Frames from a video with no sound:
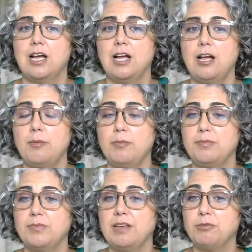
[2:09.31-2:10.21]

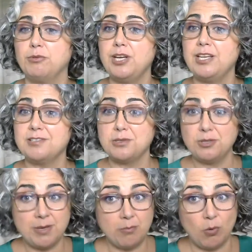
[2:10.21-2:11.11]
They have 3 and soon
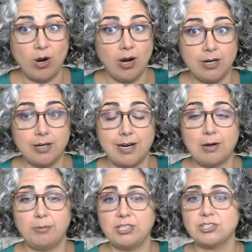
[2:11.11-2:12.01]
to be more
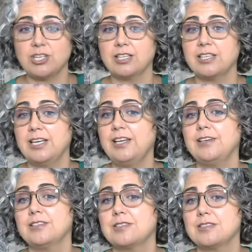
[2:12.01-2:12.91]
outpatient
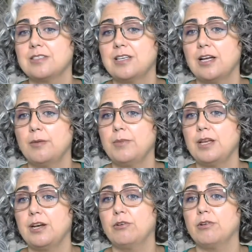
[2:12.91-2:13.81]
clinics and
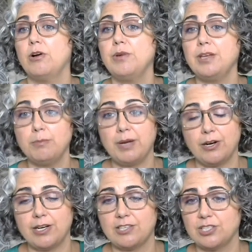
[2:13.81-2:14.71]
a growing
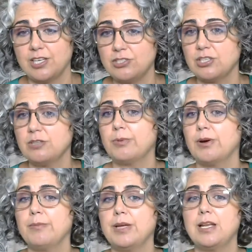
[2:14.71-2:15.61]
parent education
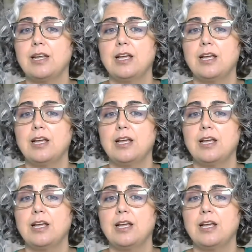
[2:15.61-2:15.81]
department.